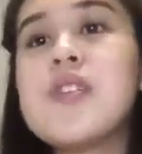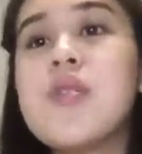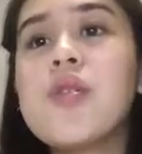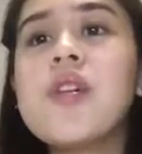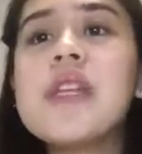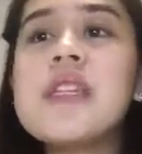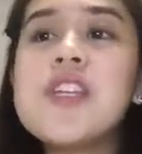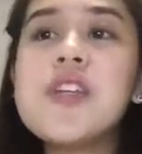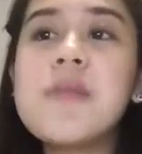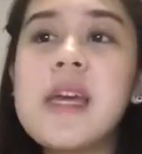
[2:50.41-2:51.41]
So good
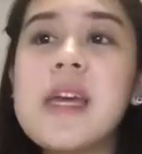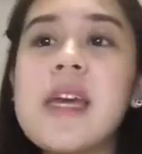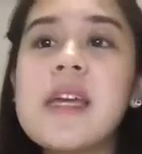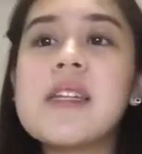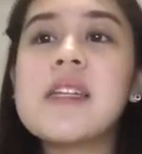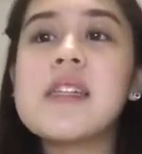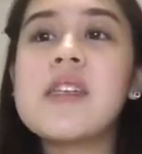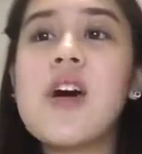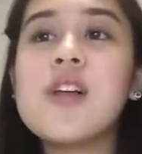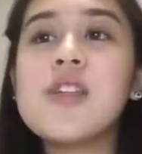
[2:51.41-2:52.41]
decision making is
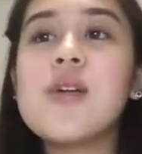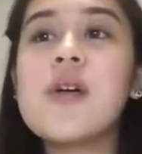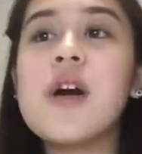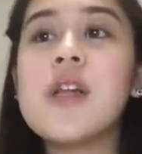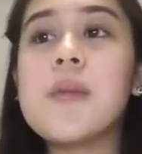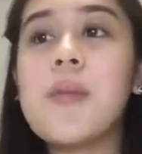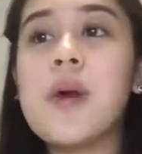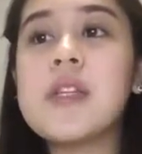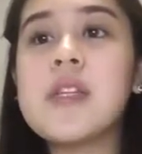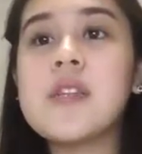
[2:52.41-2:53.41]
also an
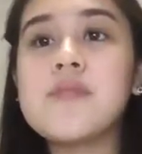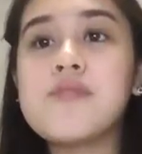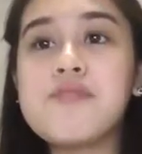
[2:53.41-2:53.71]
important